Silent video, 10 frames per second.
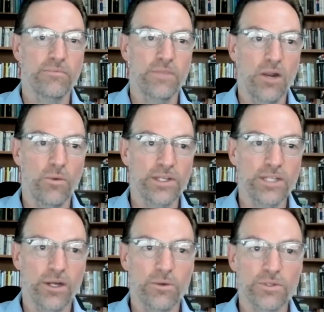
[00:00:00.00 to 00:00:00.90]
you know, what
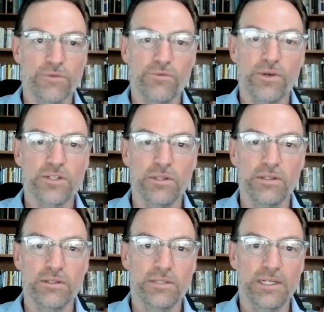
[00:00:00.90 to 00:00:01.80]
Terry was referring to
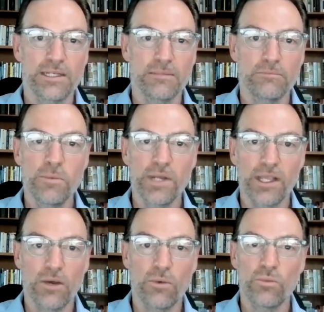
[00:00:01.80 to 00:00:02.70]
a moment
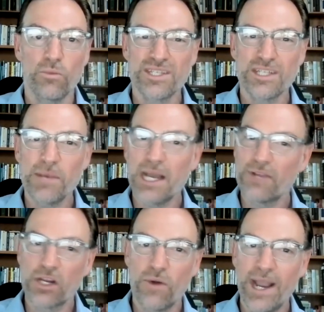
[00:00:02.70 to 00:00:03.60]
ago, with some kind of
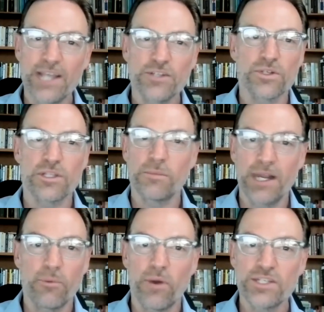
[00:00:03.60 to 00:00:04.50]
a crash or some kind
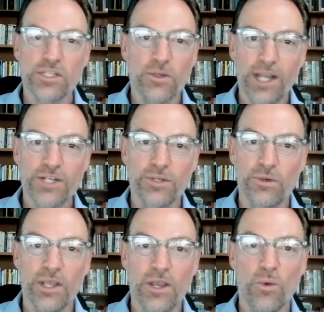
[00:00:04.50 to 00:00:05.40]
of price
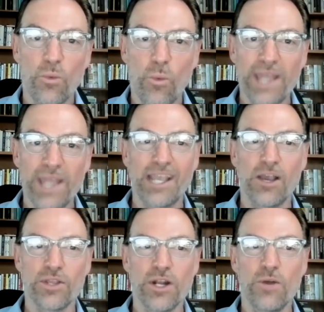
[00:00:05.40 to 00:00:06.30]
correction when they go,
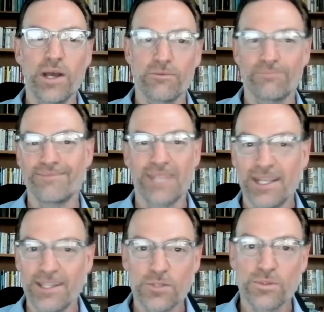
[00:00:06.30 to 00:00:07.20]
you know what,
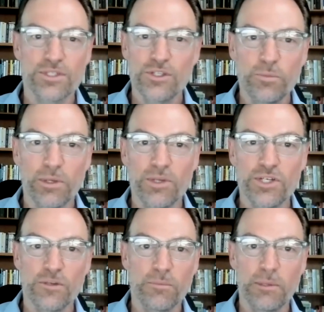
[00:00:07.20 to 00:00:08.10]
this was stupid. We
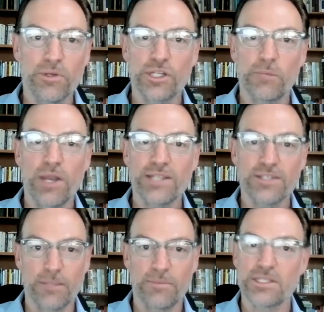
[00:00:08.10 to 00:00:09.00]
shouldn't be pushing
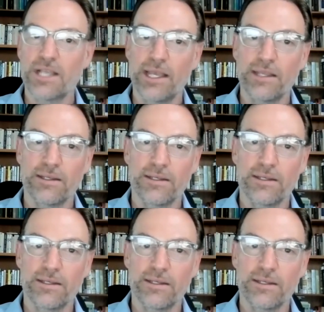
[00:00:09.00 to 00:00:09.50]
prices up this high.